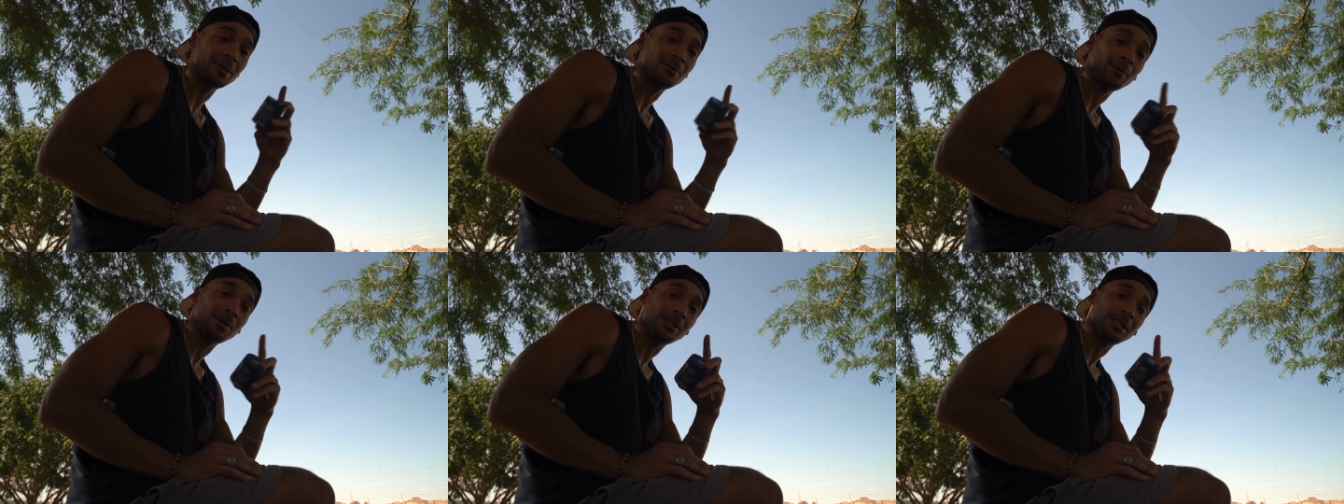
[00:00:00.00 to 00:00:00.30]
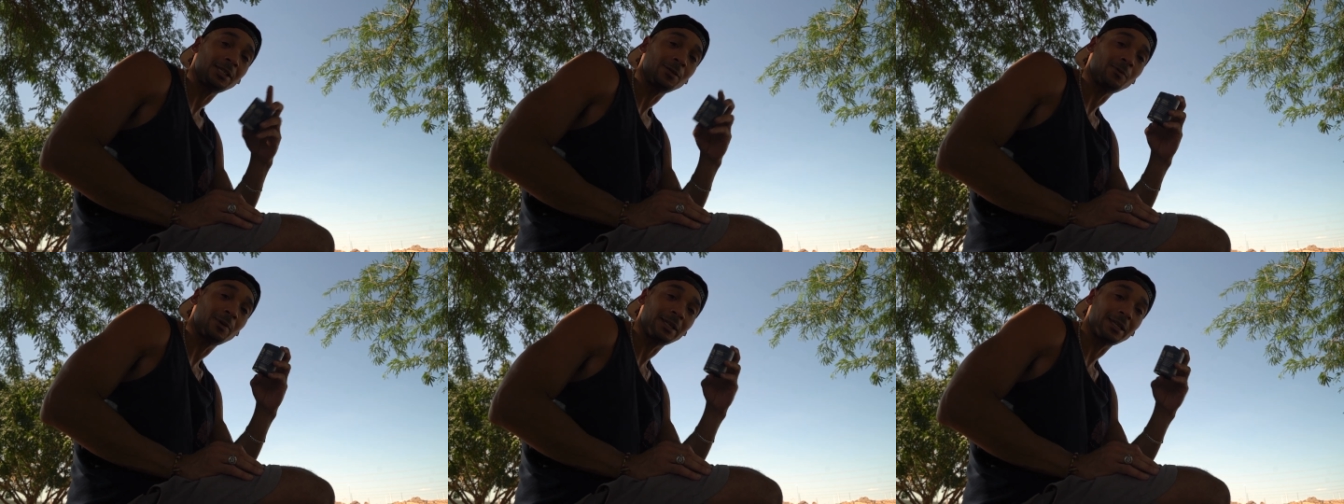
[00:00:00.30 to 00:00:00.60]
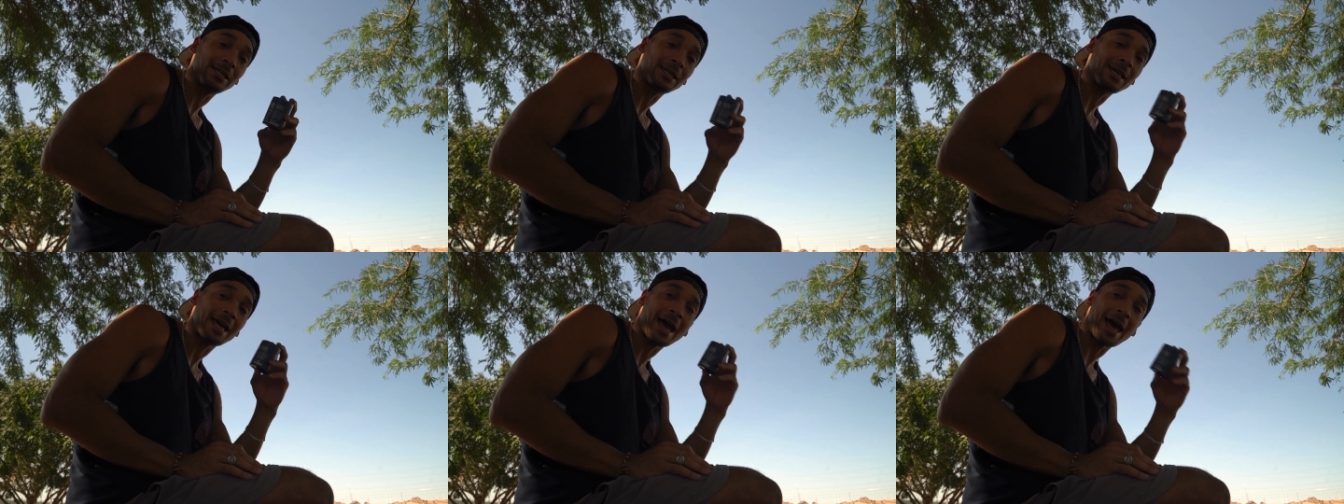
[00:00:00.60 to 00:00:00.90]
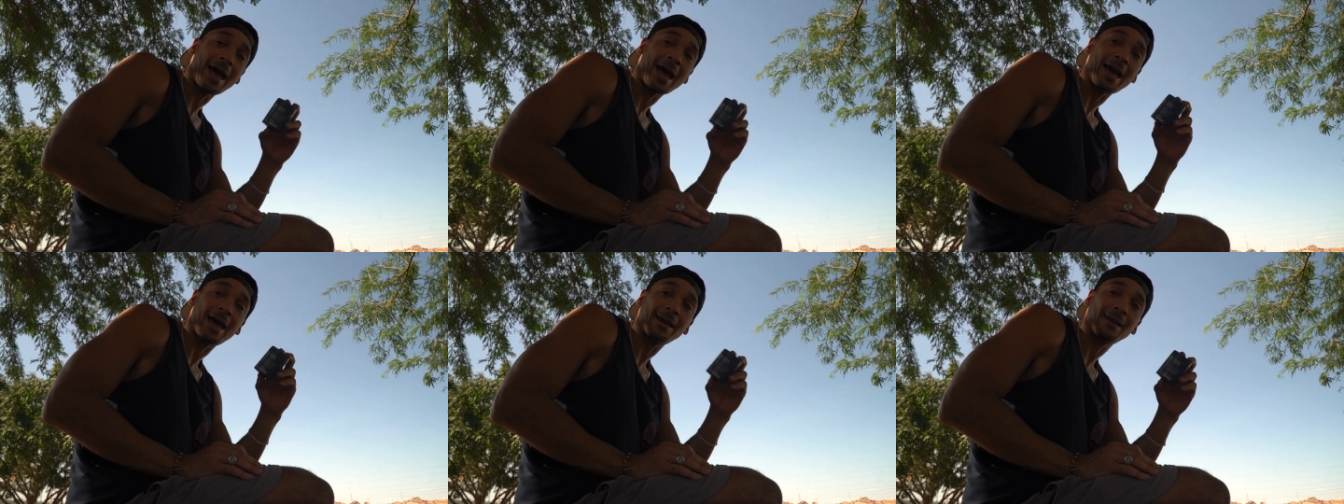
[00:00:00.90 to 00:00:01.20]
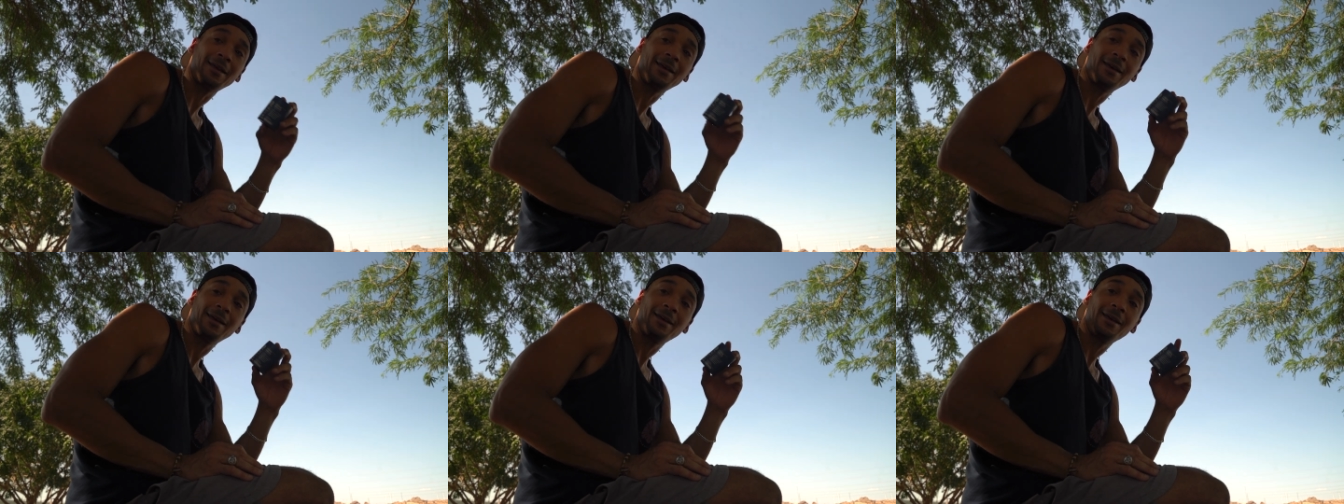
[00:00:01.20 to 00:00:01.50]
was he when he had
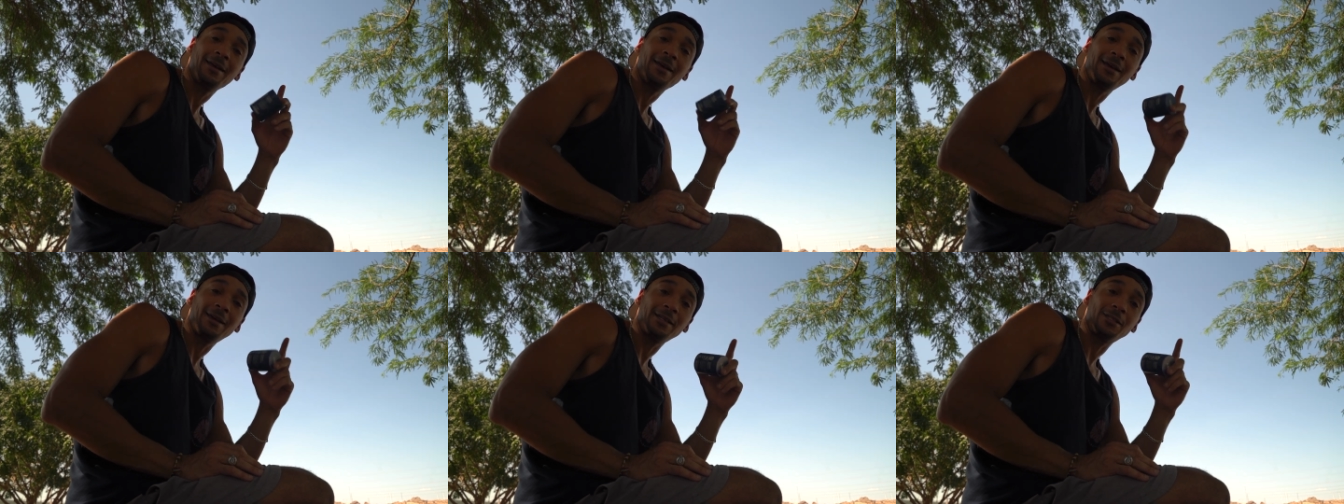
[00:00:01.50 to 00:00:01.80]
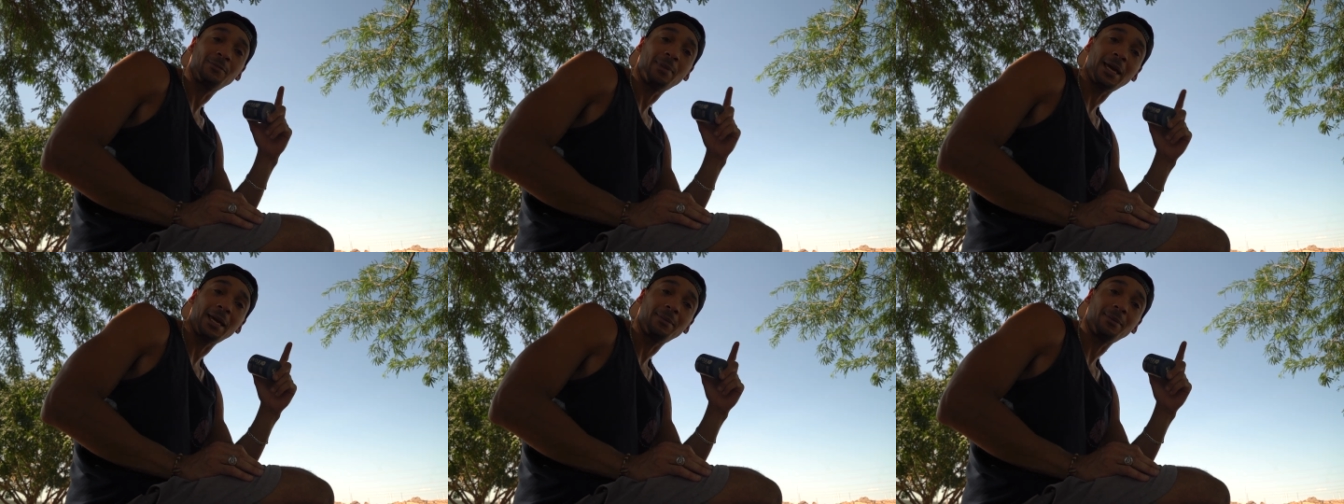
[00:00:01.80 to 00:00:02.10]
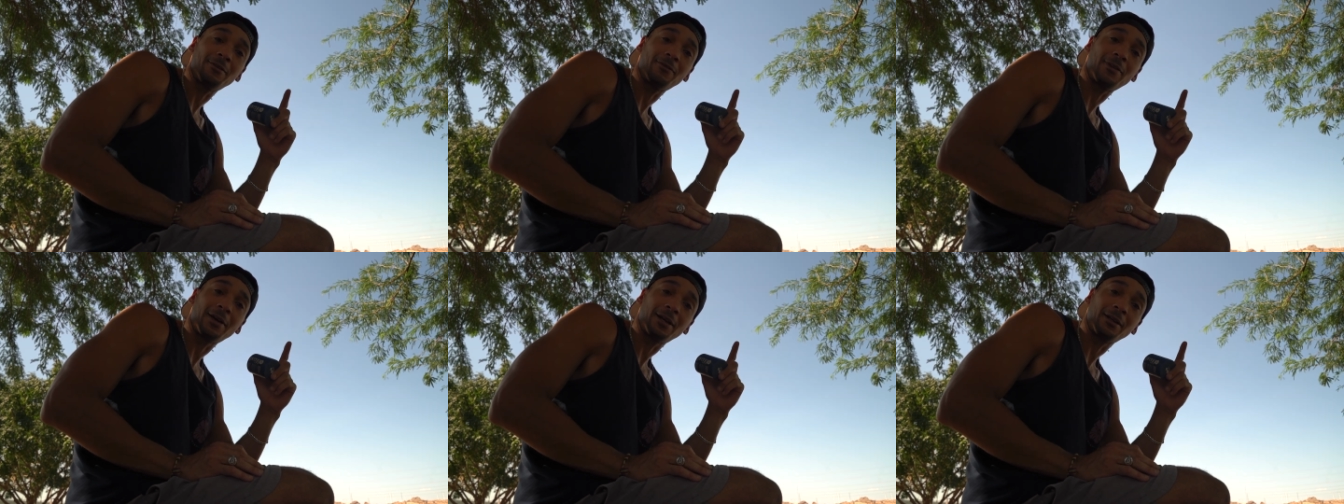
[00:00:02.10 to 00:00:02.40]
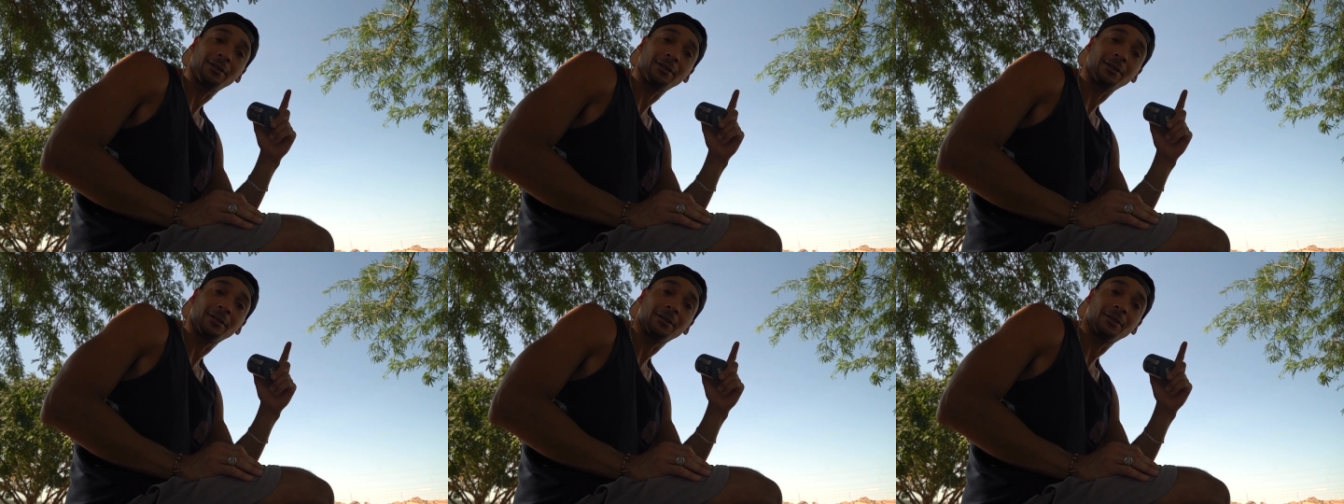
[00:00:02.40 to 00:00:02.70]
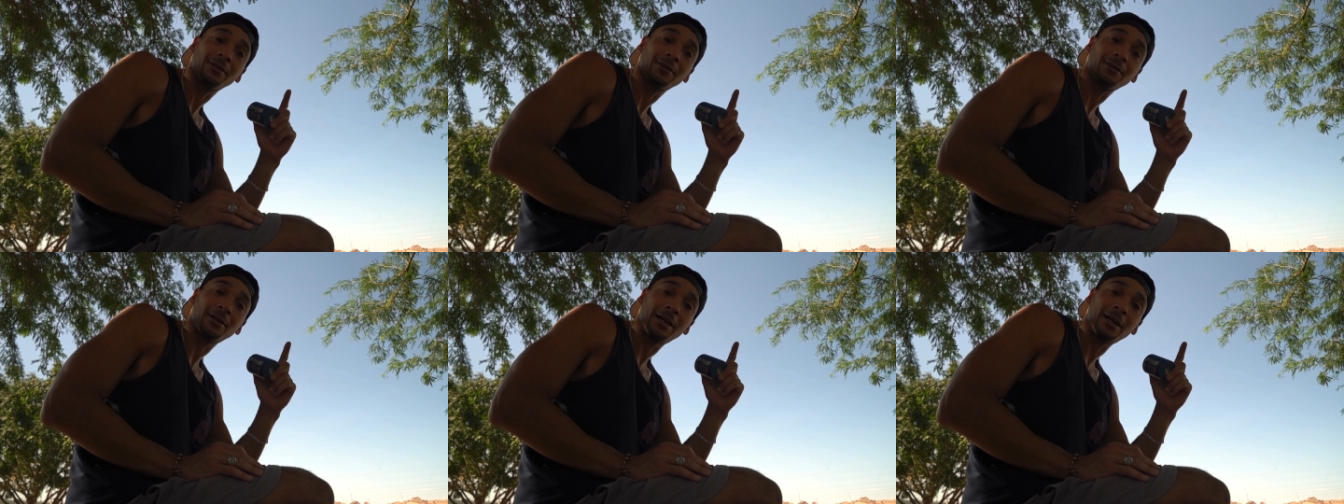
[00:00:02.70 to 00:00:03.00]
his baby finally,
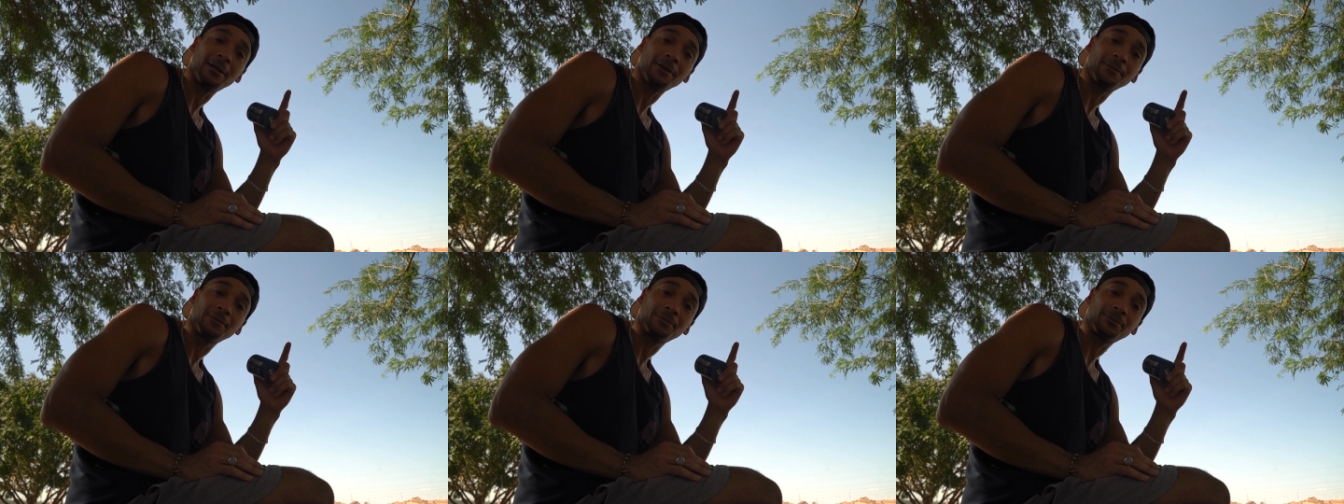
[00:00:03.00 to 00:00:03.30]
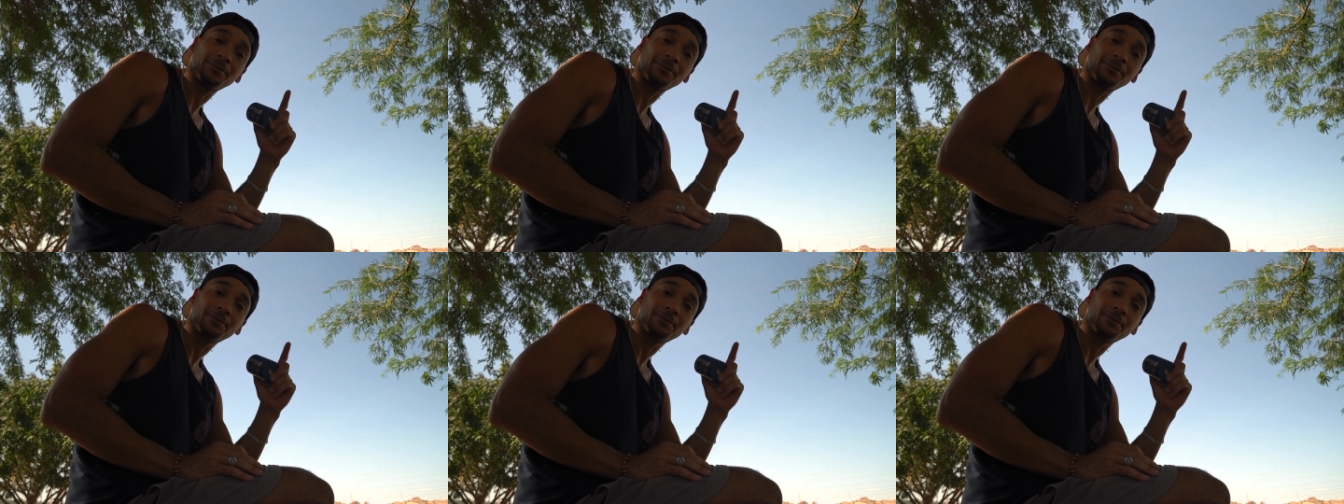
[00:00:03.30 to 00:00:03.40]
right?